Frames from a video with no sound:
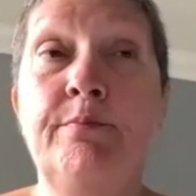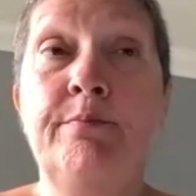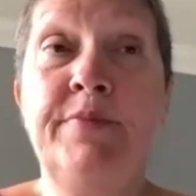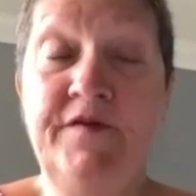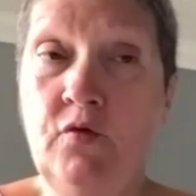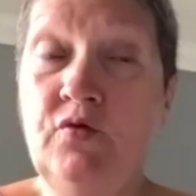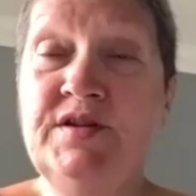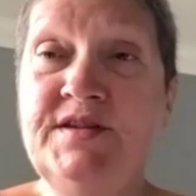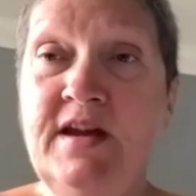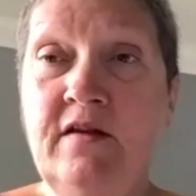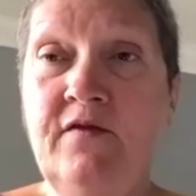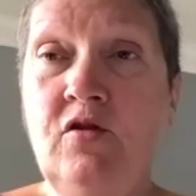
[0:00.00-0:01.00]
before the
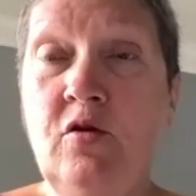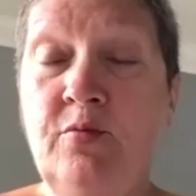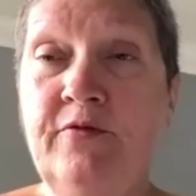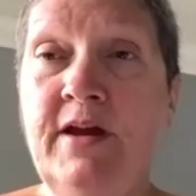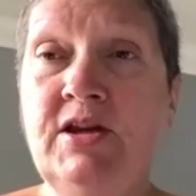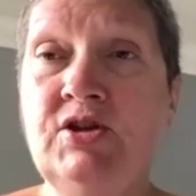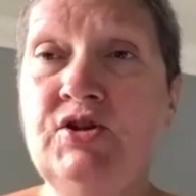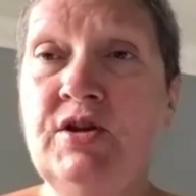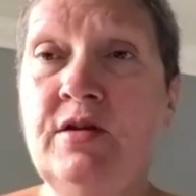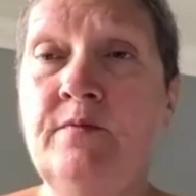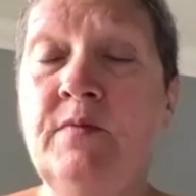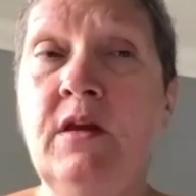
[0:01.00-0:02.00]
day of the
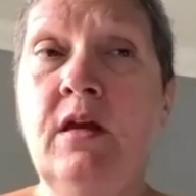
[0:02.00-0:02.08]
operation.